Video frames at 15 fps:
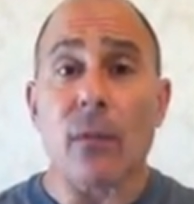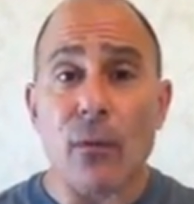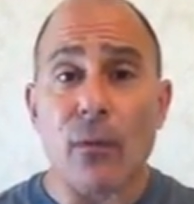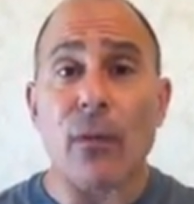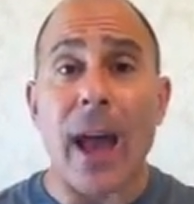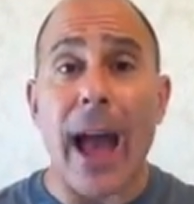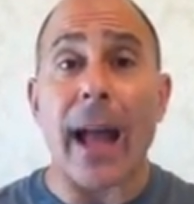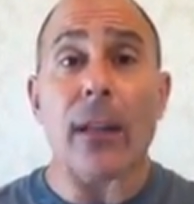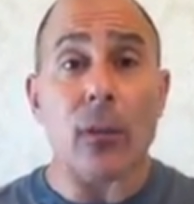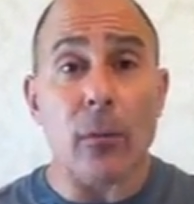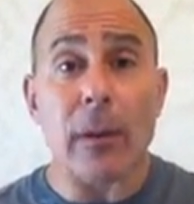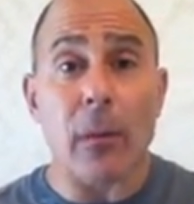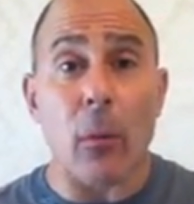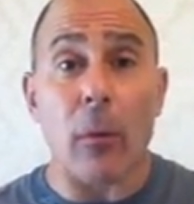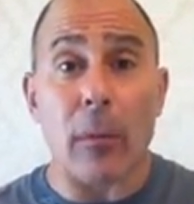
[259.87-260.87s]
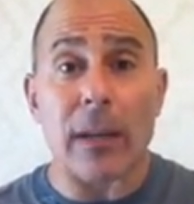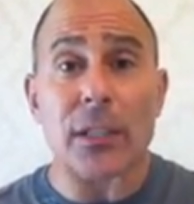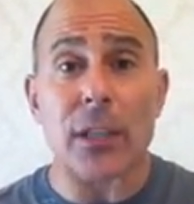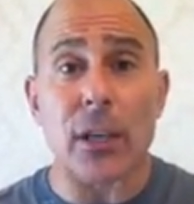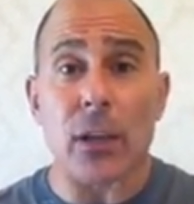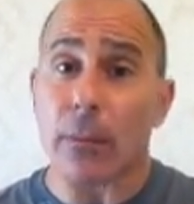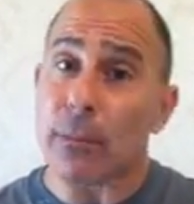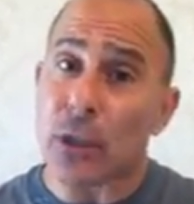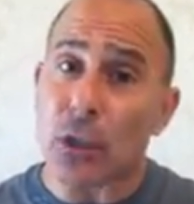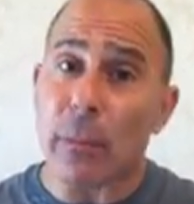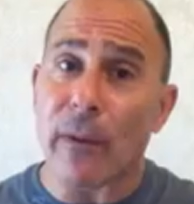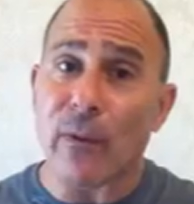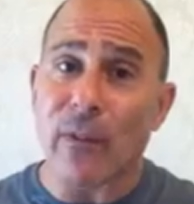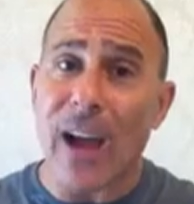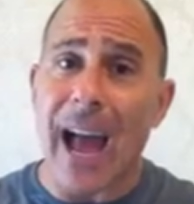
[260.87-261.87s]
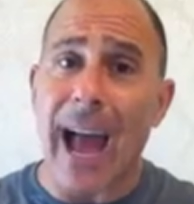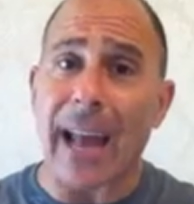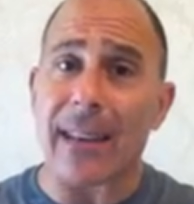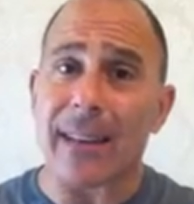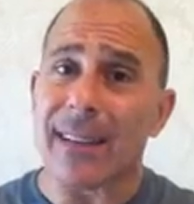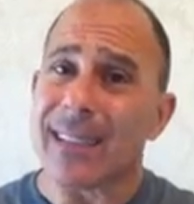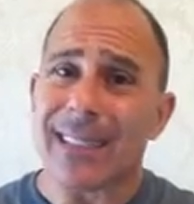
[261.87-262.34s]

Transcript: Fat, and you'll be more muscular, but you'll be fat.